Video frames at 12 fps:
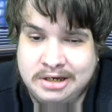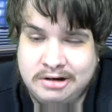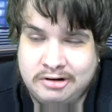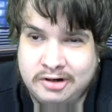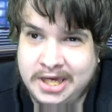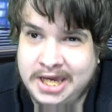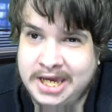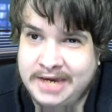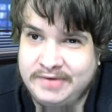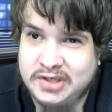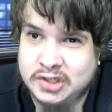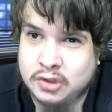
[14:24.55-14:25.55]
on a
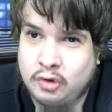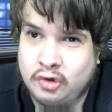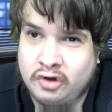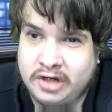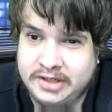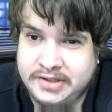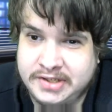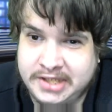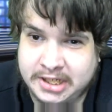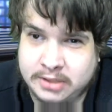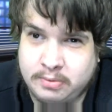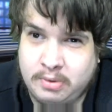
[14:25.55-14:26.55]
heavy scoreline of
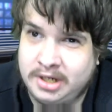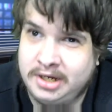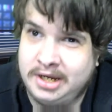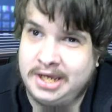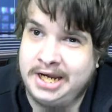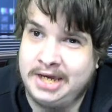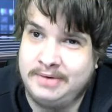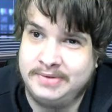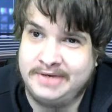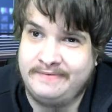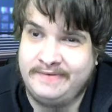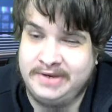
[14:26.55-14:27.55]
six one, and that was
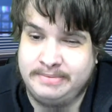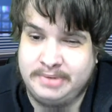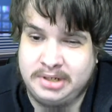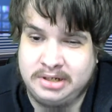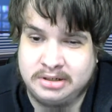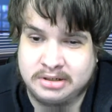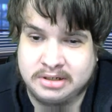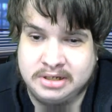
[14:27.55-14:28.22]
at Villa Park.